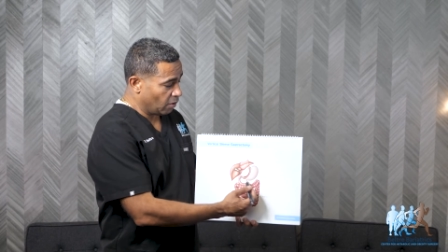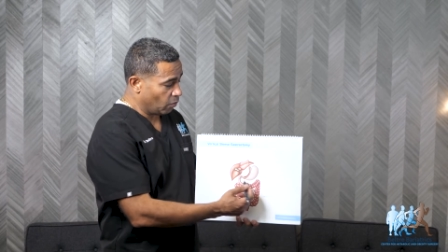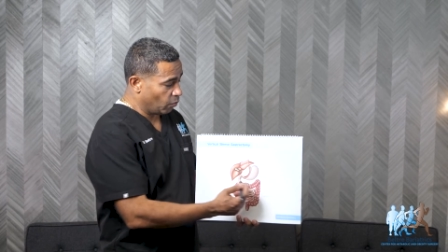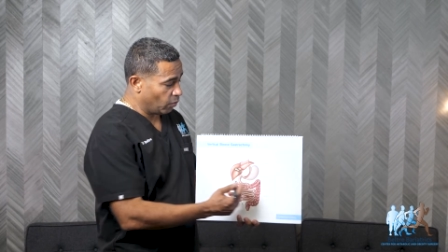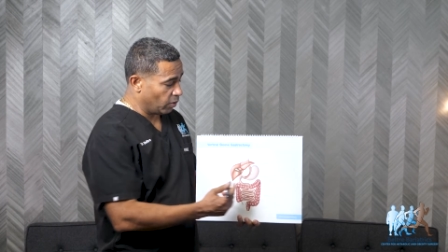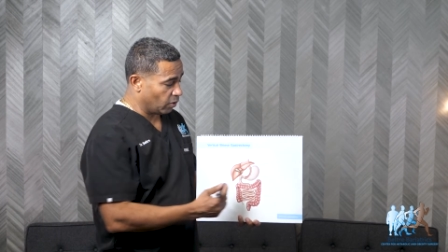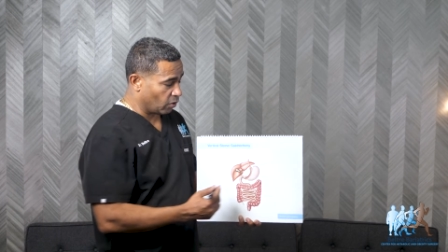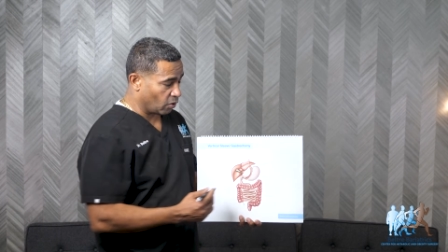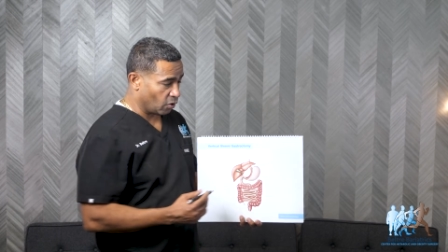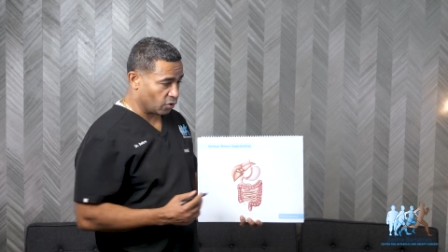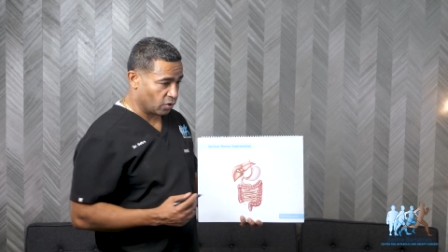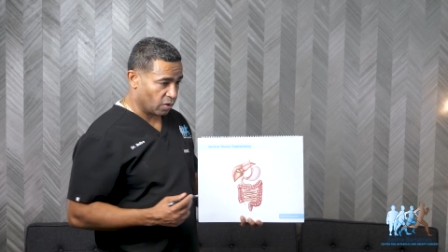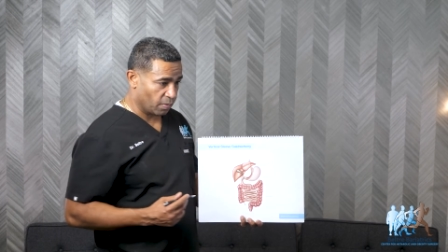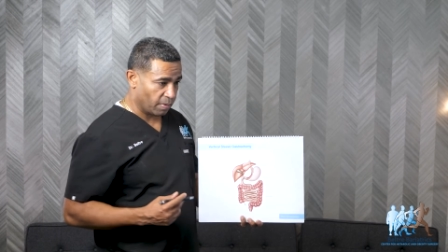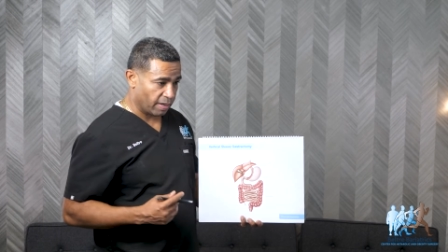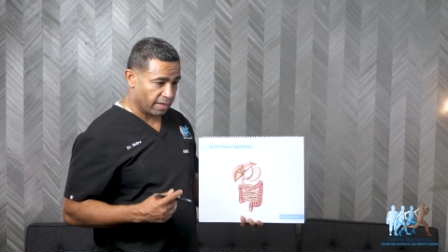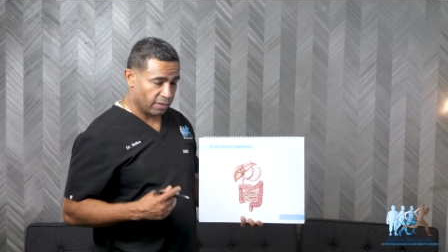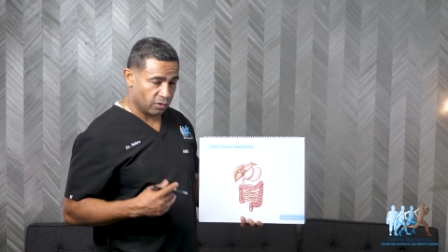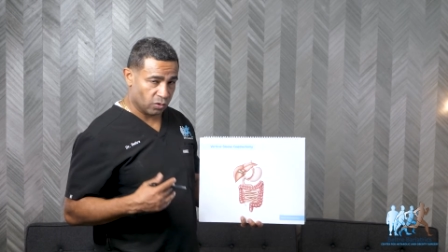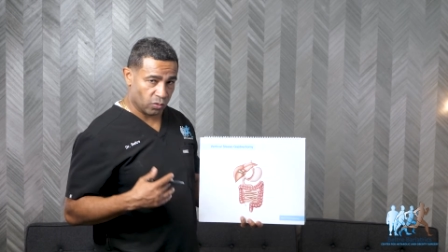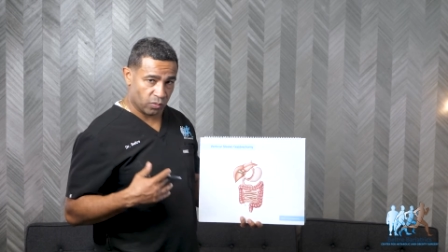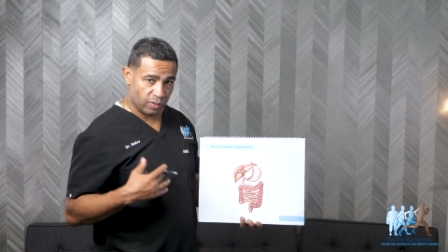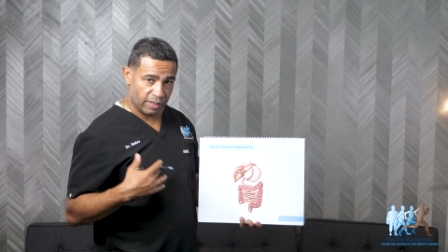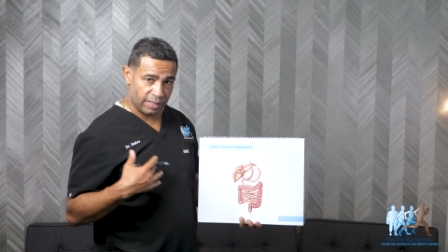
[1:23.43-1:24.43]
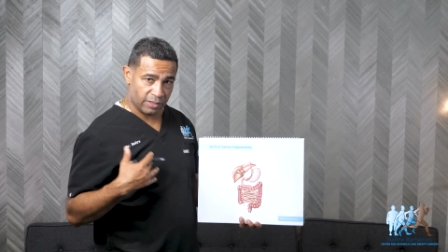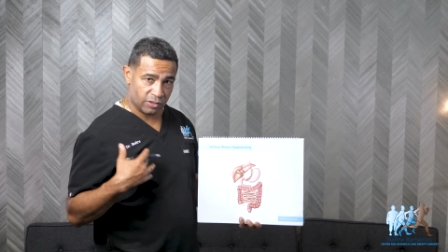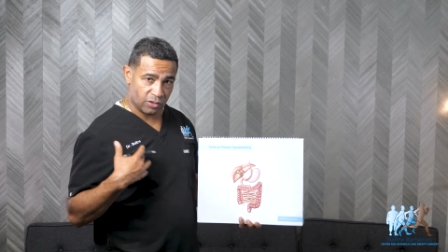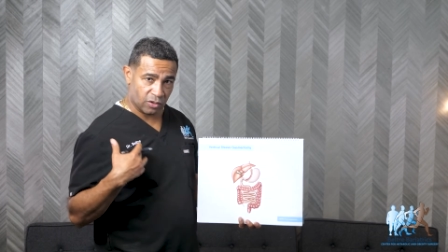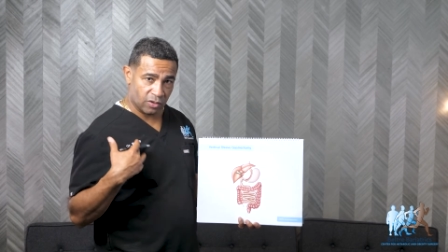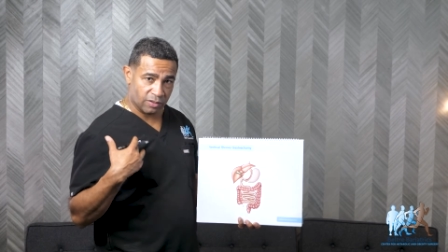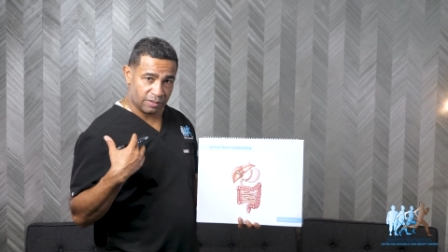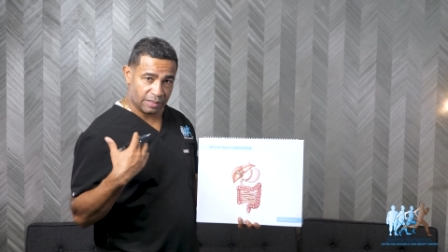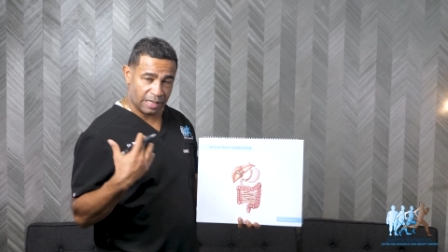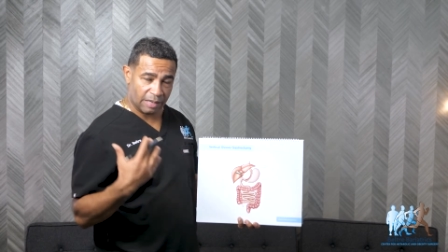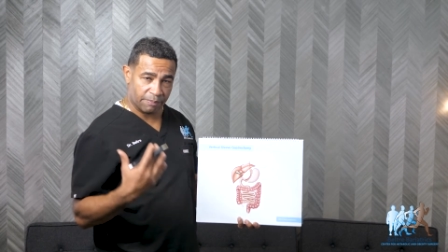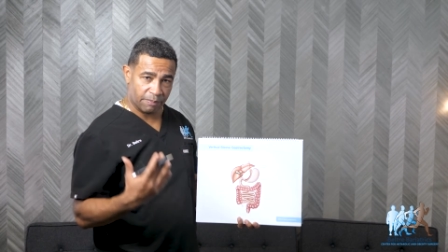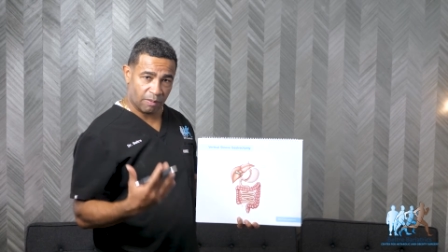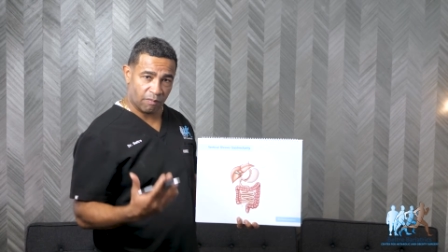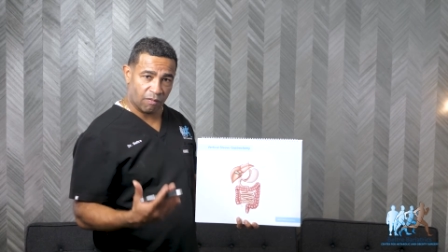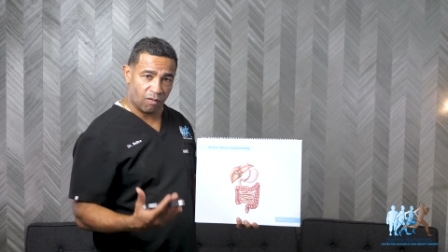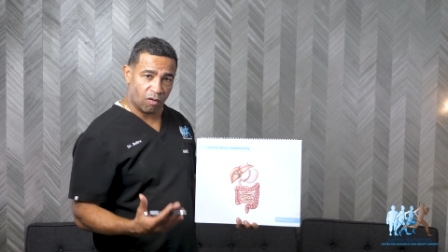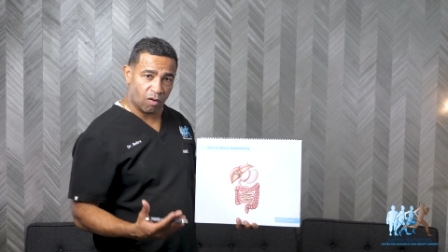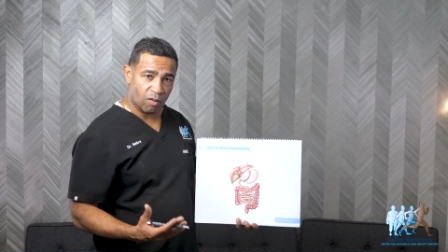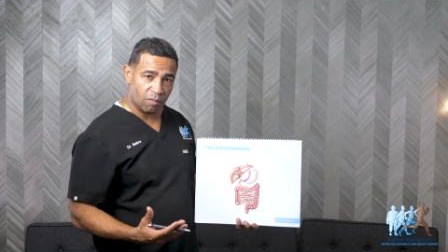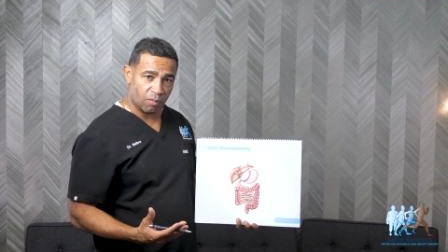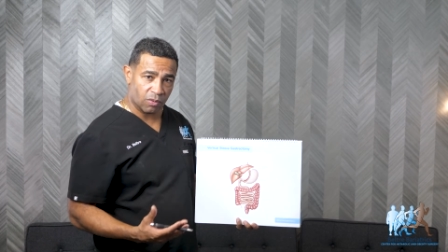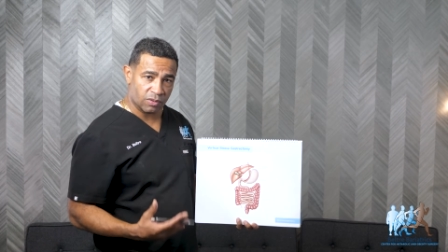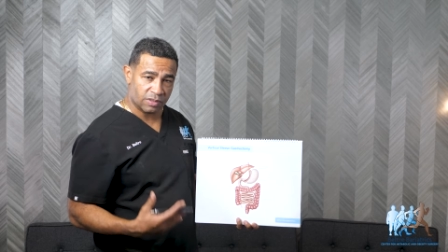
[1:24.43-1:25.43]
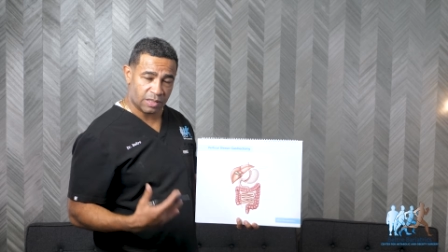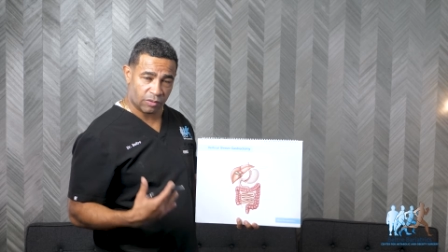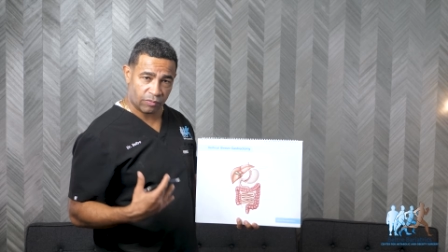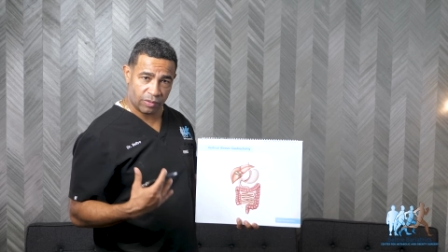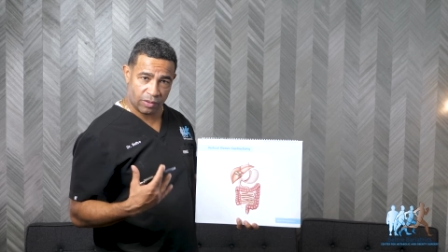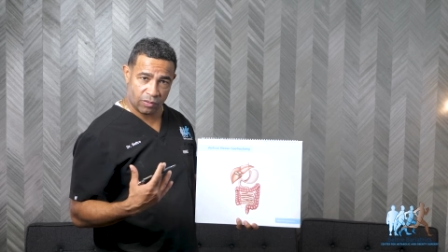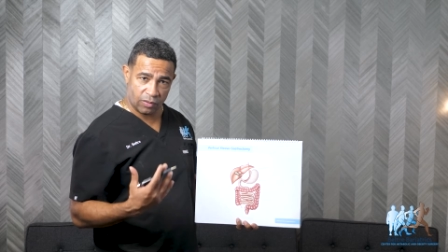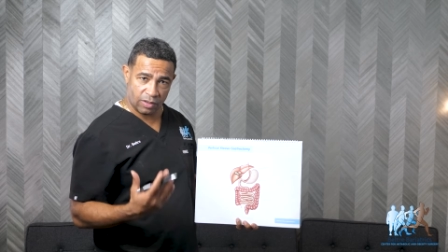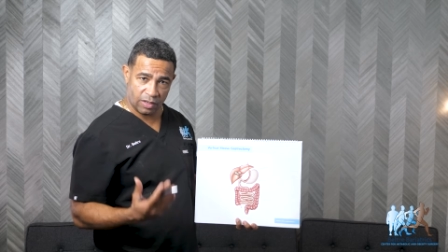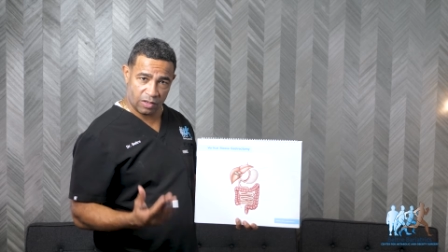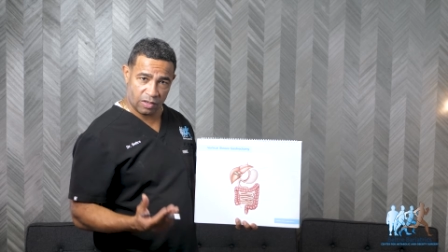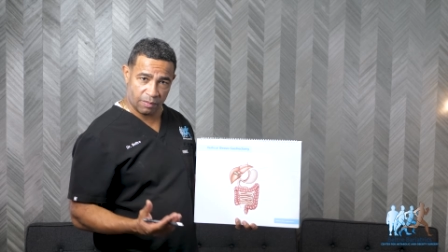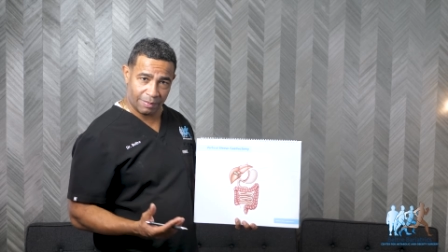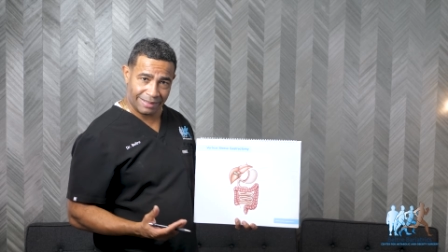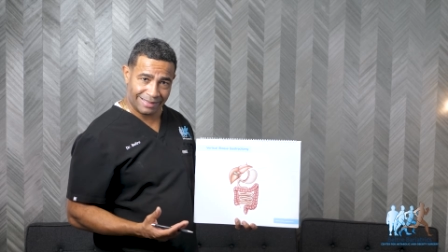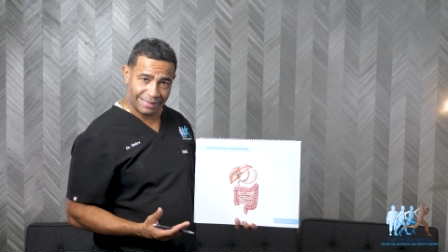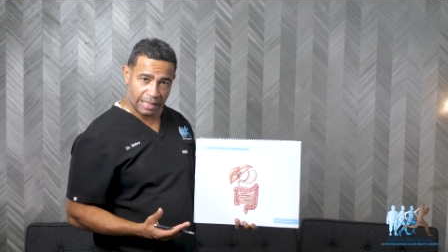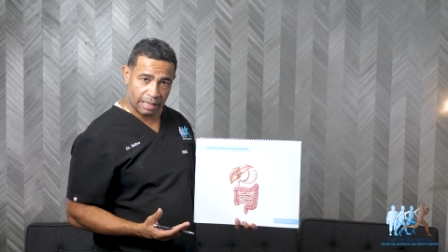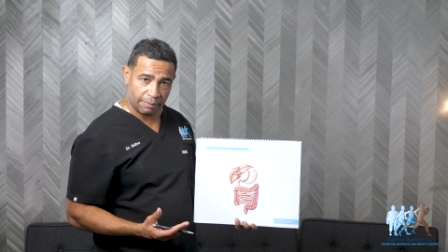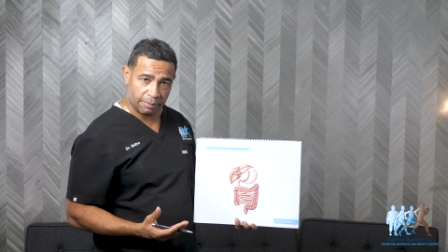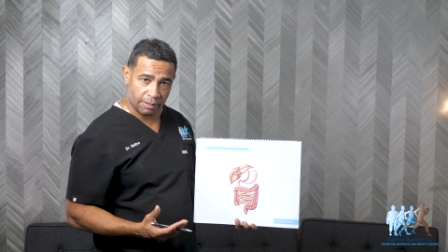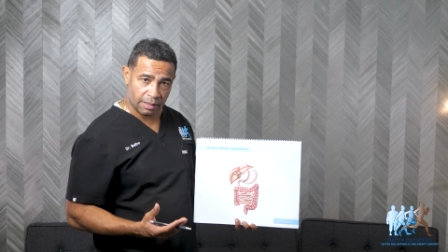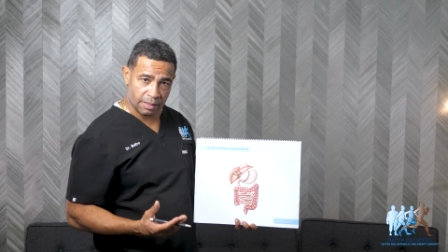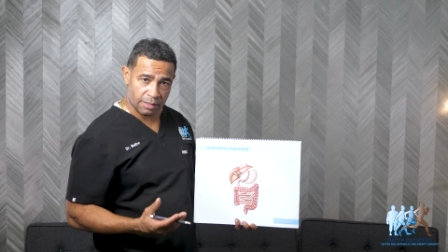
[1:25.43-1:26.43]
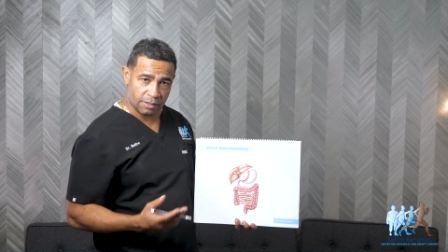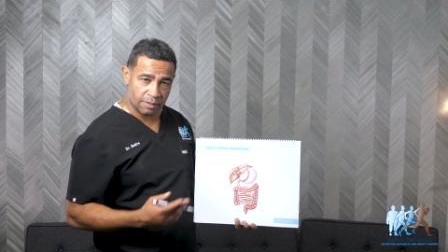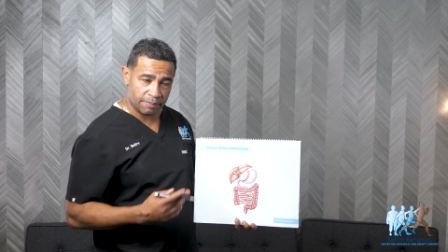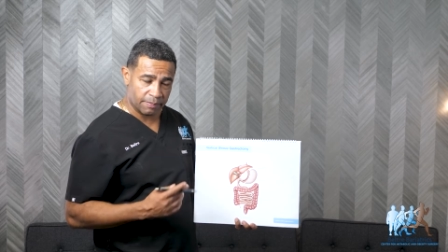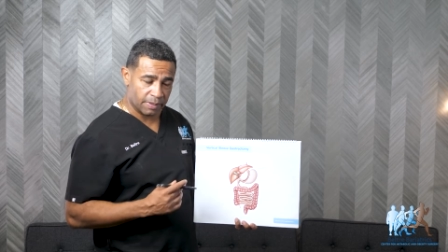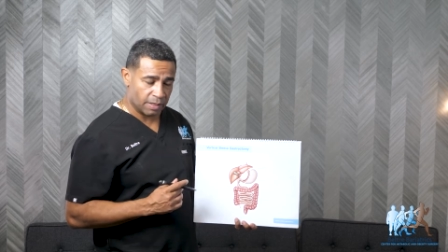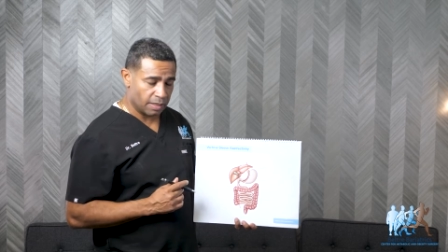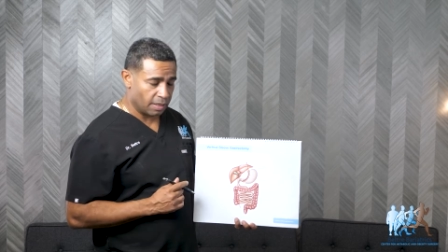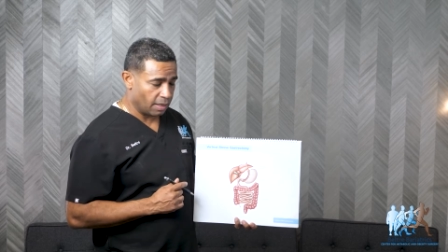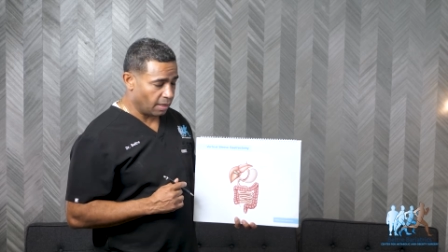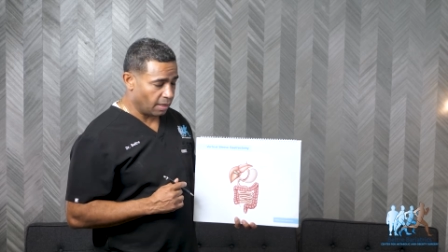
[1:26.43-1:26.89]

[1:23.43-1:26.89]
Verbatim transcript: will cause your body to release certain type of hormones that regulate your metabolism